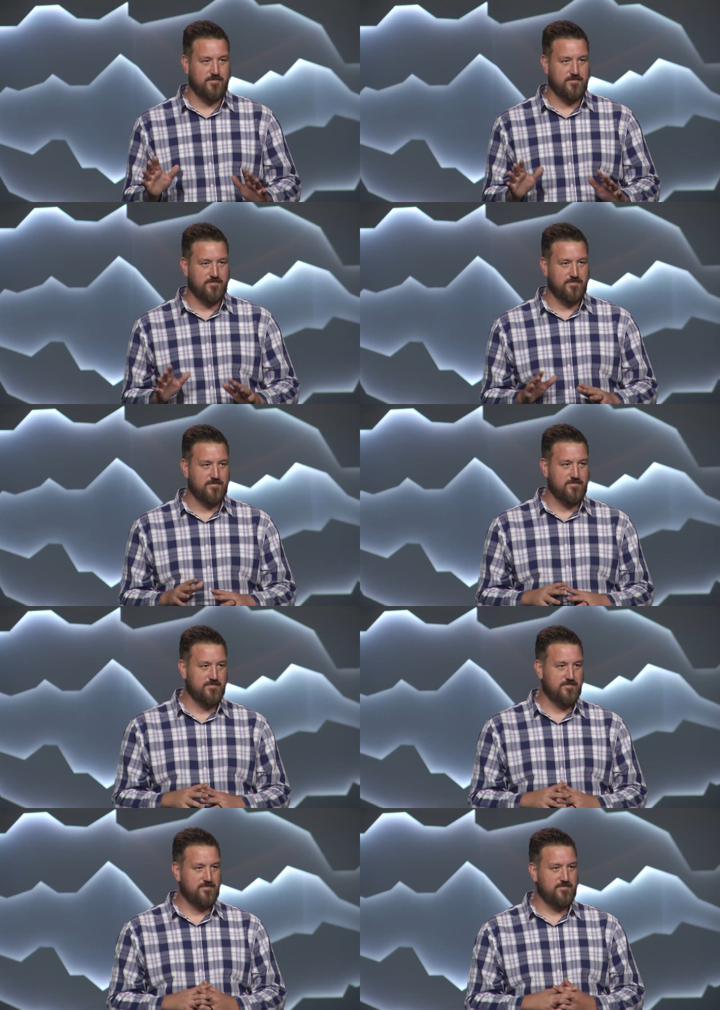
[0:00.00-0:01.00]

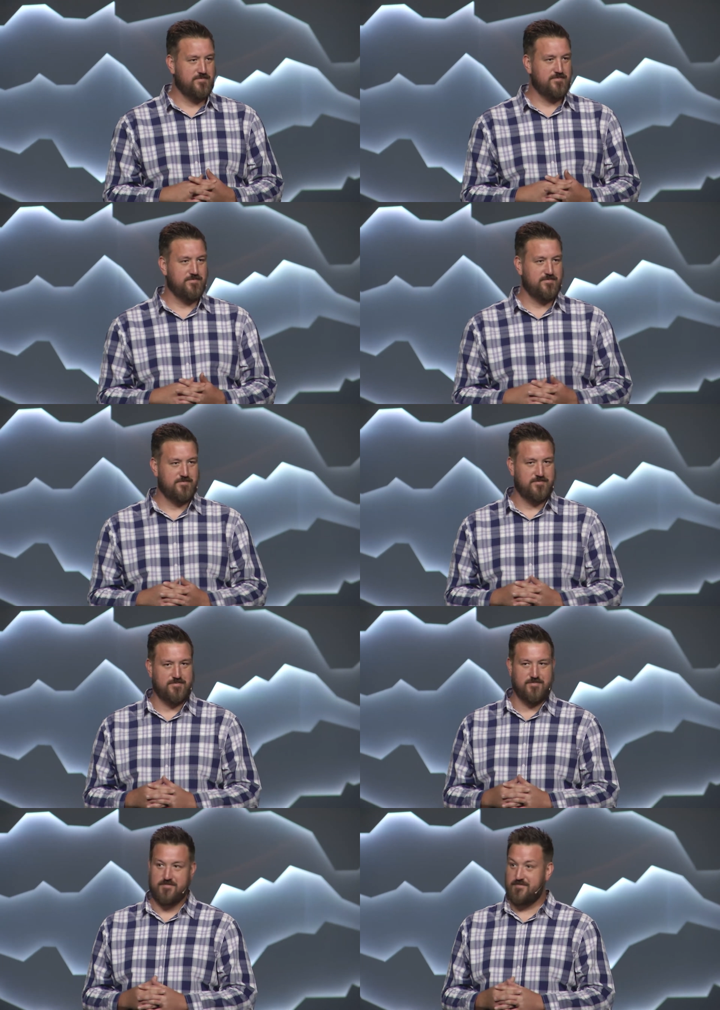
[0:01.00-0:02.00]

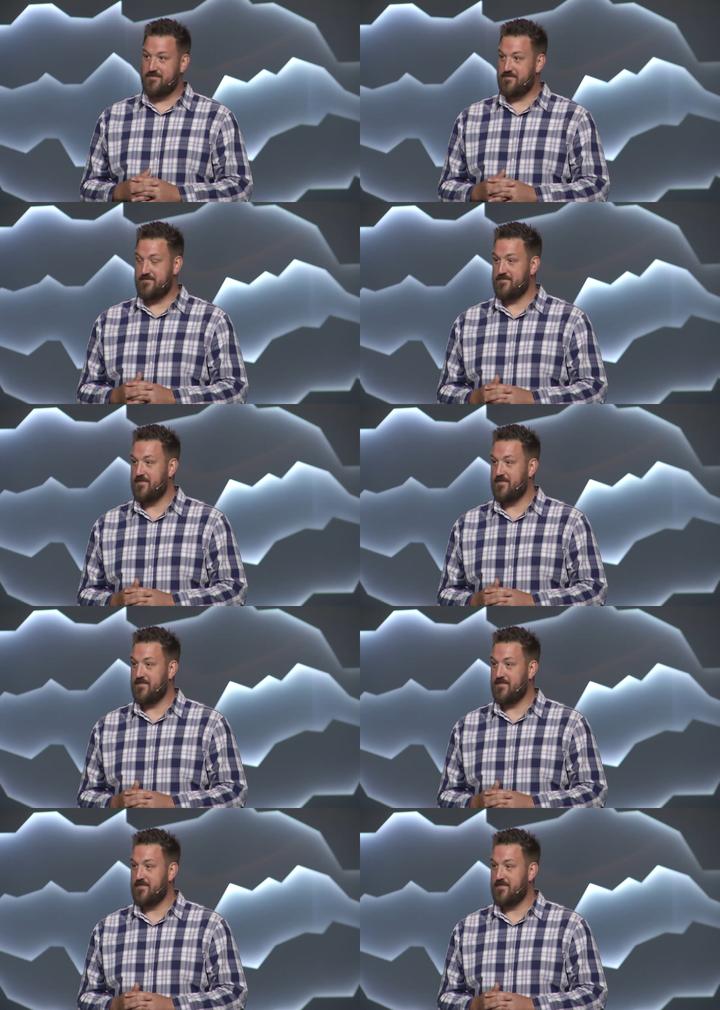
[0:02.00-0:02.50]
(silence)